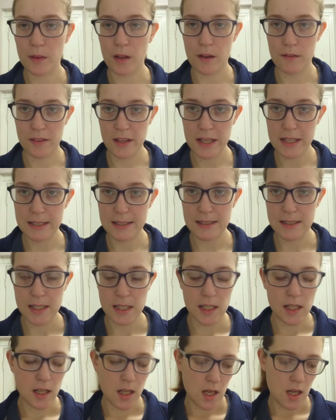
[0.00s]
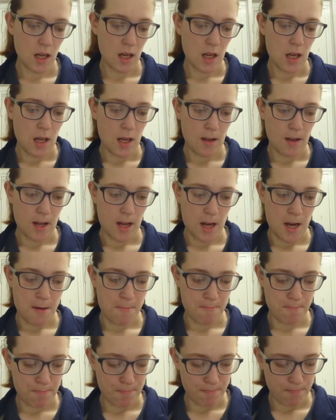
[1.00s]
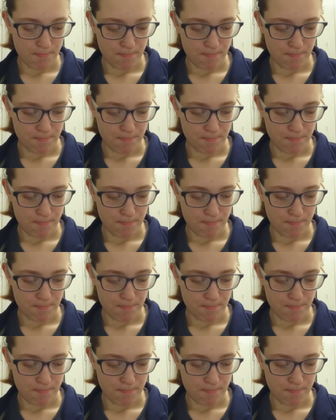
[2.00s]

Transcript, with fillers: of this um,